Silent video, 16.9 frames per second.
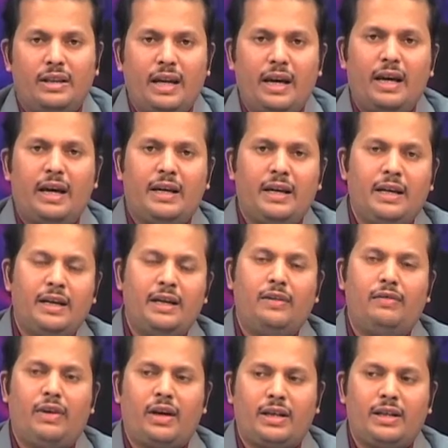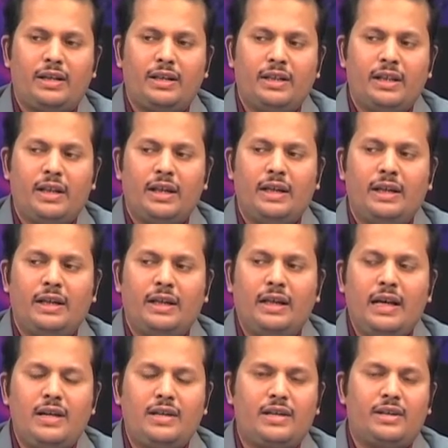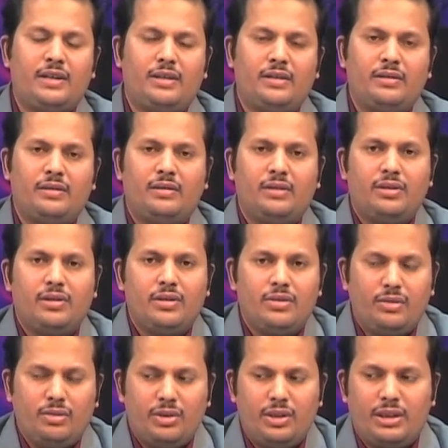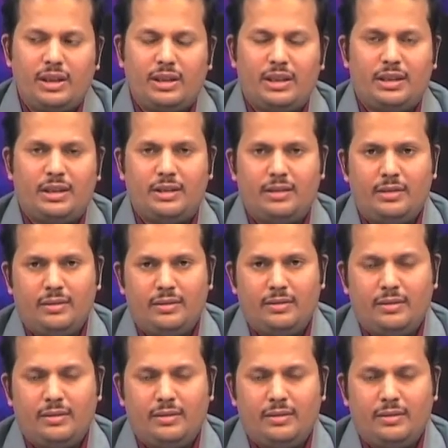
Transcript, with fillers: they are in fact related to each other.